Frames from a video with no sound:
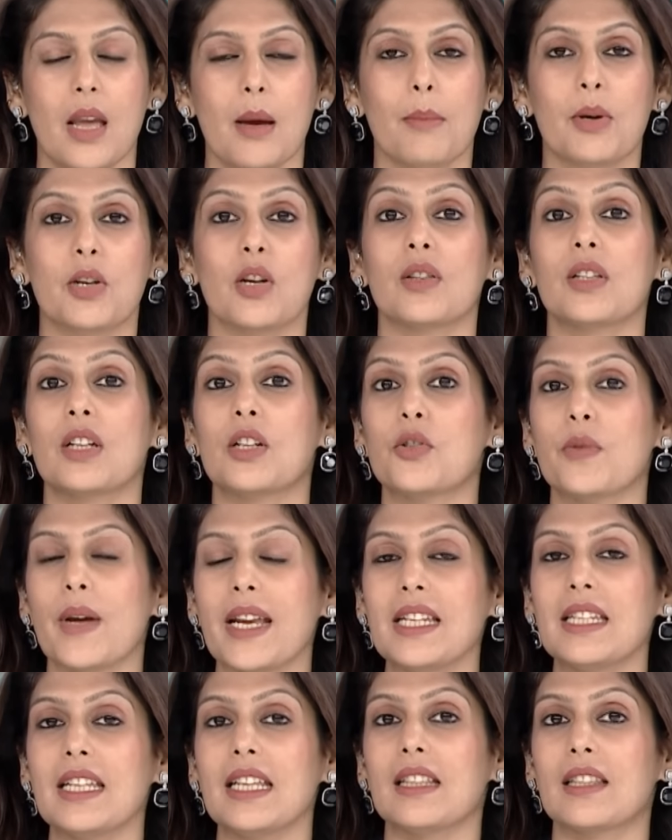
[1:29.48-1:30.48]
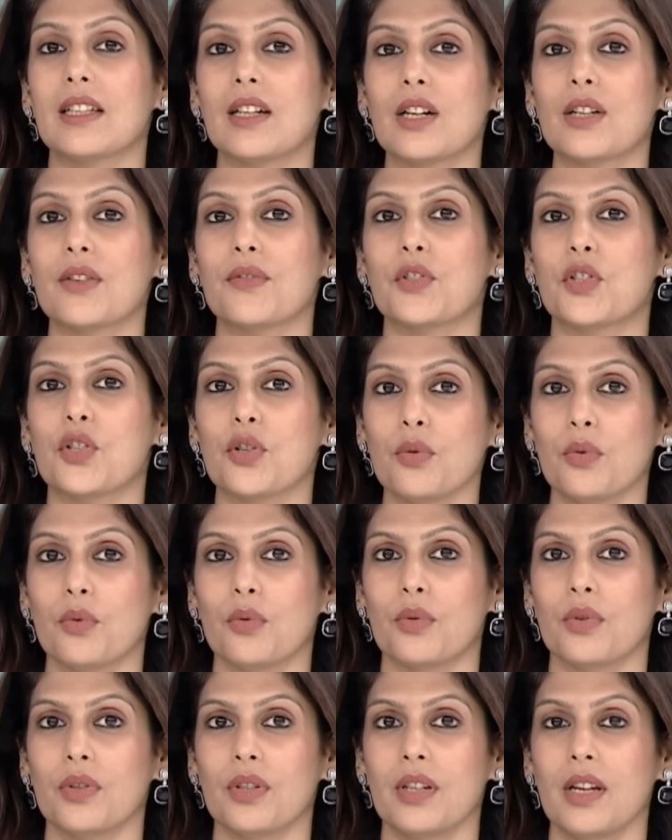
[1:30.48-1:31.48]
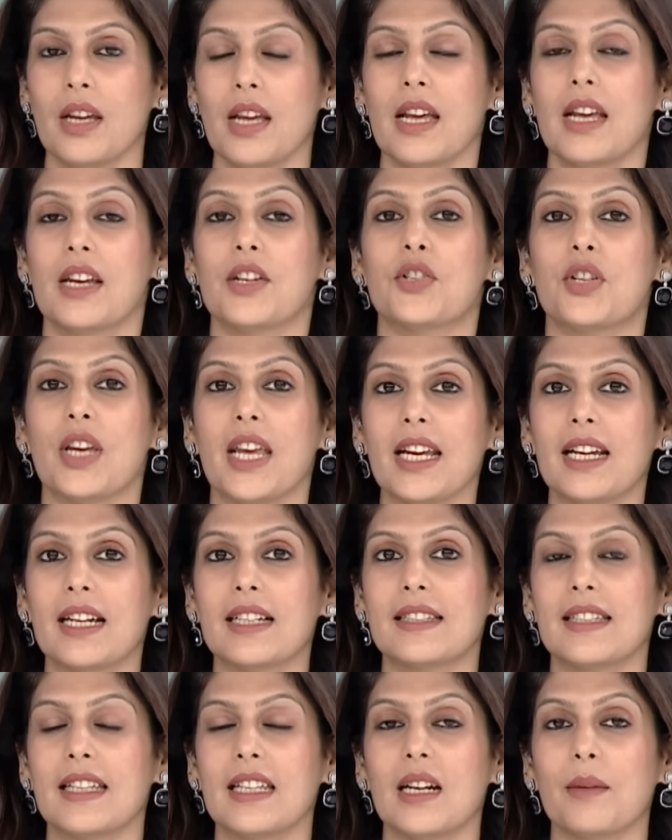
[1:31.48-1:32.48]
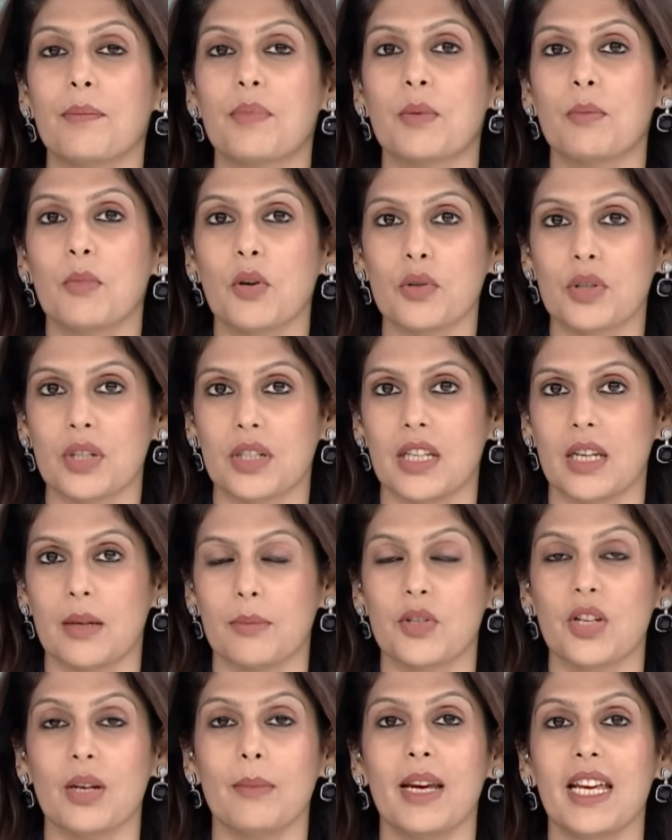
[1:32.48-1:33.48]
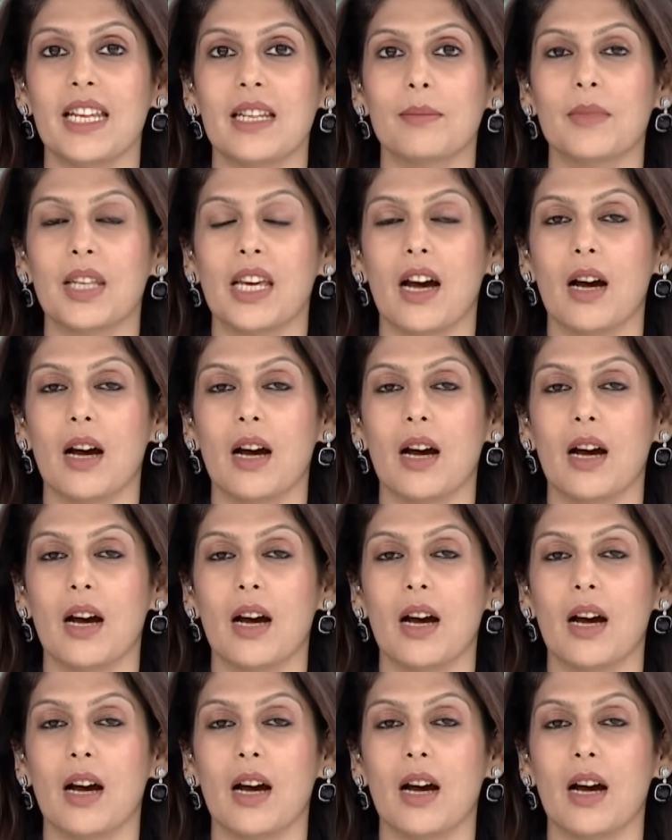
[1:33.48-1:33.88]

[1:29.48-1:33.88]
But on the 23rd of June, Sheikh Hasina promoted him. She made him the